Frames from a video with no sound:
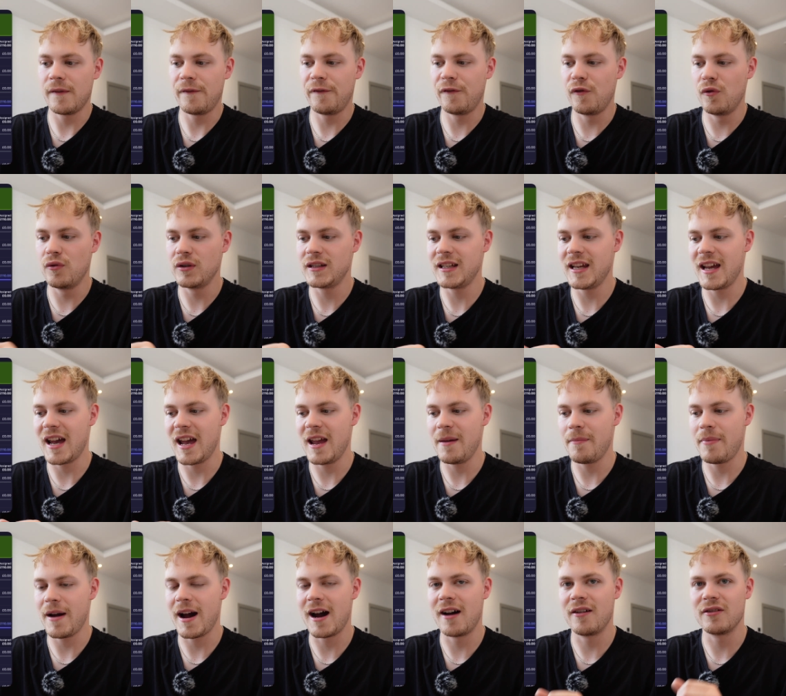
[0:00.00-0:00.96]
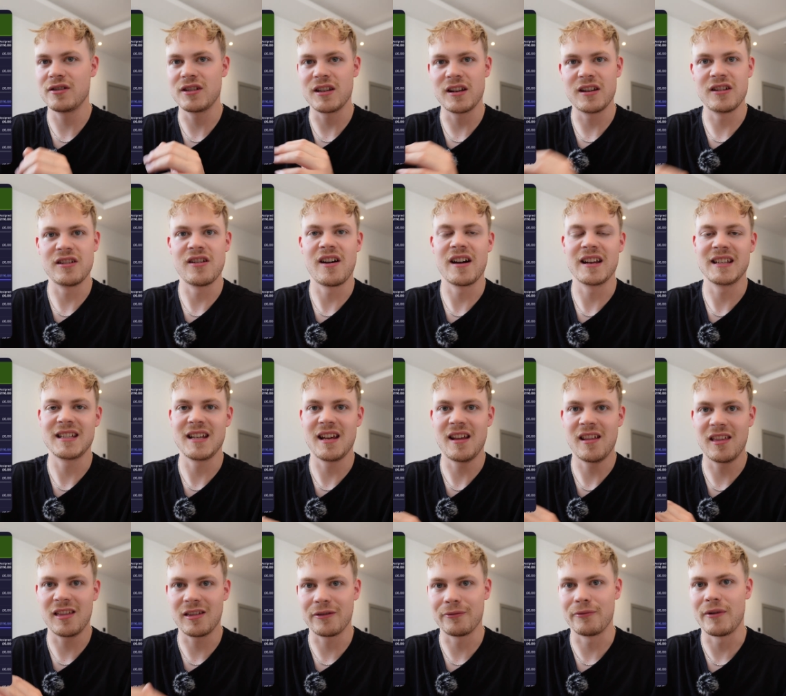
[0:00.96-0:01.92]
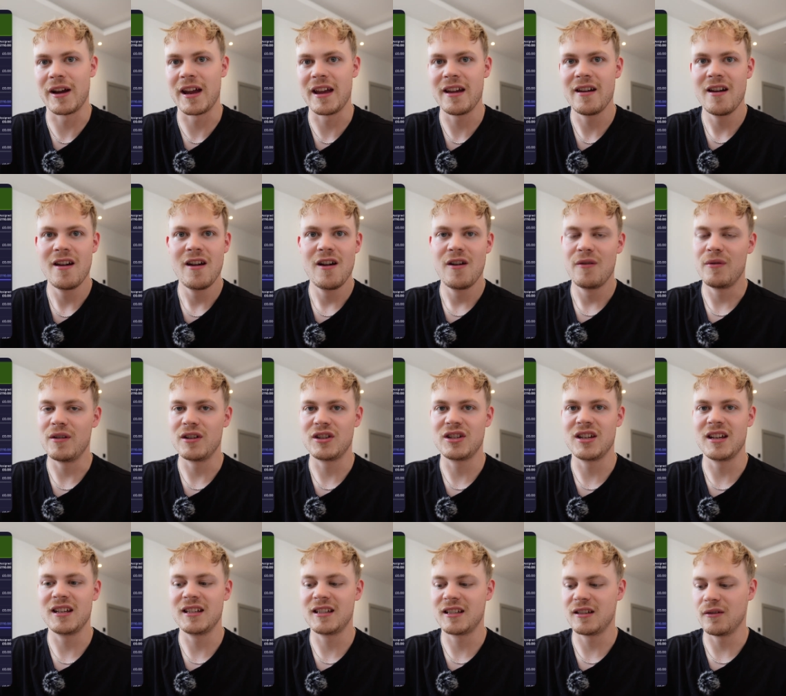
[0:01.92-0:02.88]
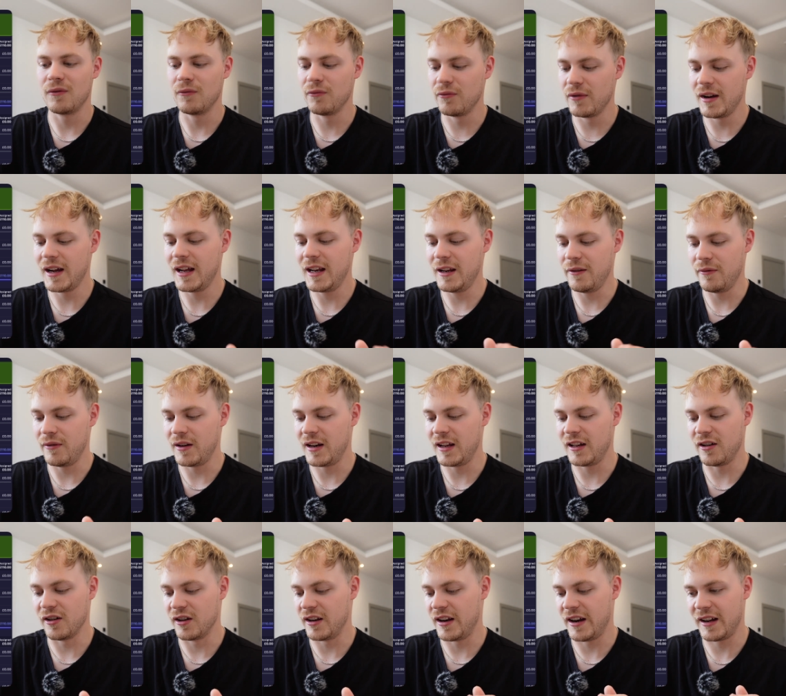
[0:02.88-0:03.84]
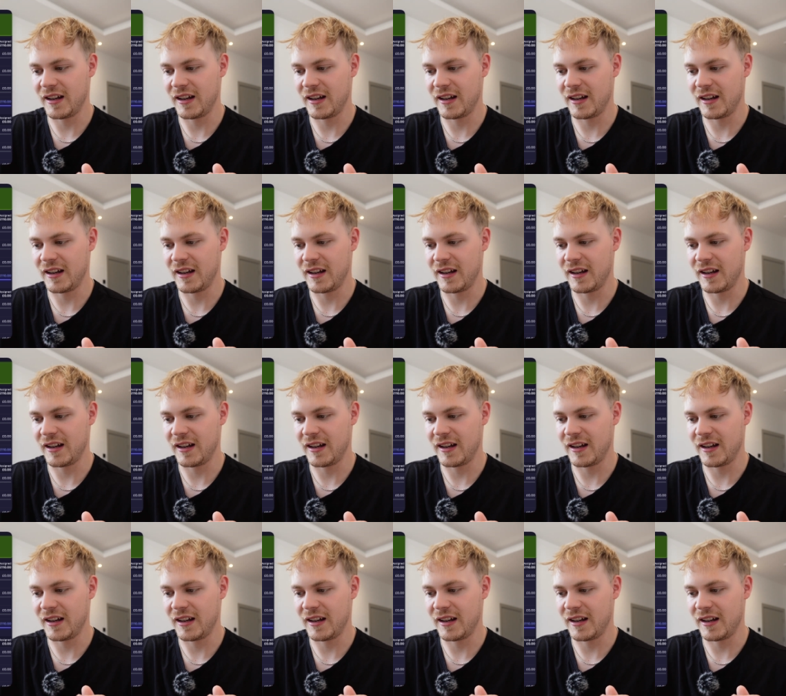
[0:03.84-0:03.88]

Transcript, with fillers: £48.93, which is really, really good.